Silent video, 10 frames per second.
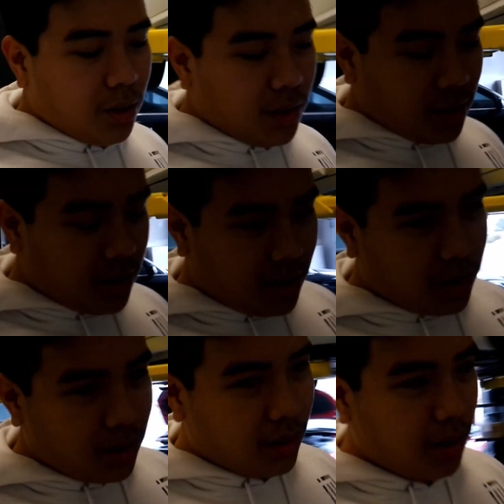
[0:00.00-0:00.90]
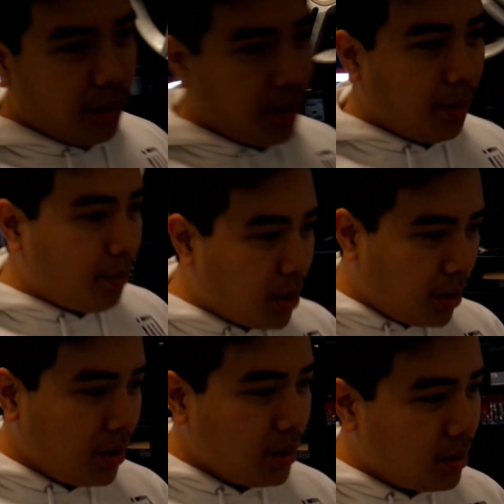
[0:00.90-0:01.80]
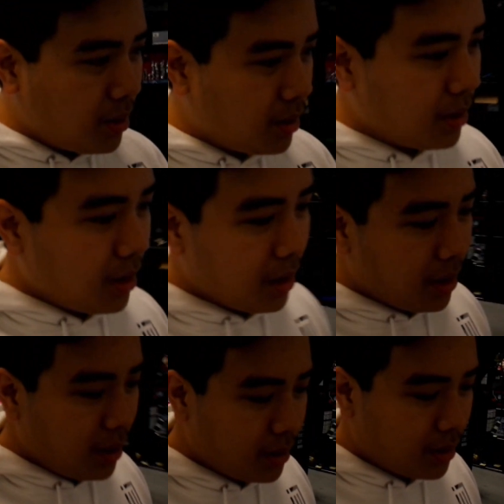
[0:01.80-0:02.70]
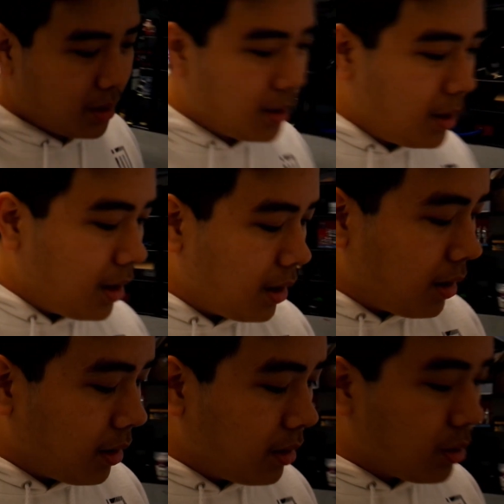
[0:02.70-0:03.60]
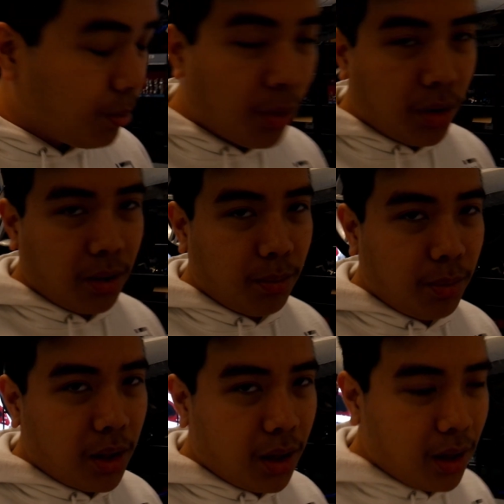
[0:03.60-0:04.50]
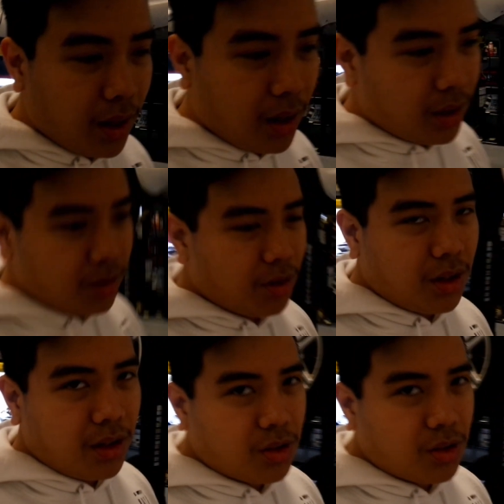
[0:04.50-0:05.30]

all this mods is getting supported by Integrated